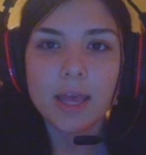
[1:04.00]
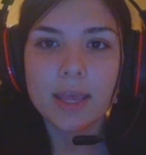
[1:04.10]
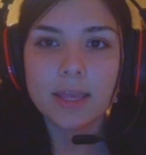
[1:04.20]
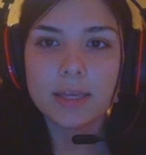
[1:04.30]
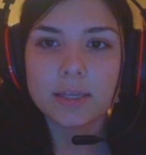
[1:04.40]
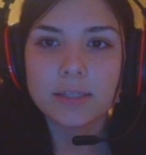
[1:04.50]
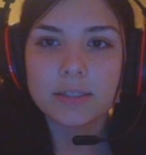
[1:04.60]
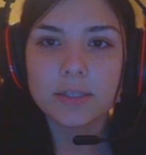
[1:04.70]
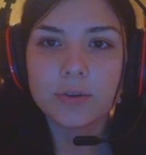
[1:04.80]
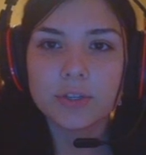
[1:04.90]

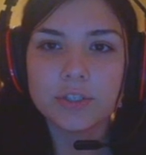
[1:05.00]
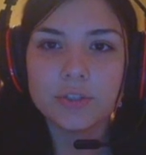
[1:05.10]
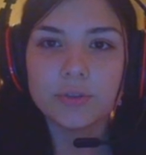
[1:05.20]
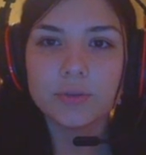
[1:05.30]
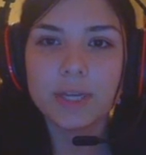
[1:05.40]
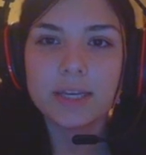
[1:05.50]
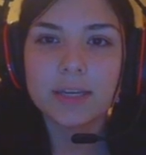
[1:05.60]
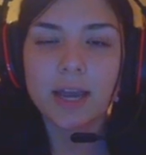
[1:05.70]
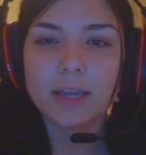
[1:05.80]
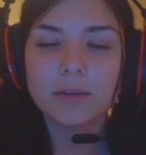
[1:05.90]
and going to hidden
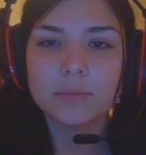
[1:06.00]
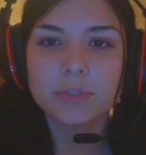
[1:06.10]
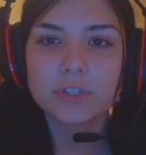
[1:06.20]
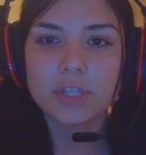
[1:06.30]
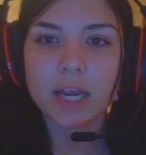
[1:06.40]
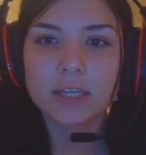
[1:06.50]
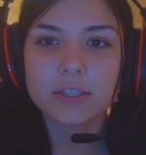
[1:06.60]
items check.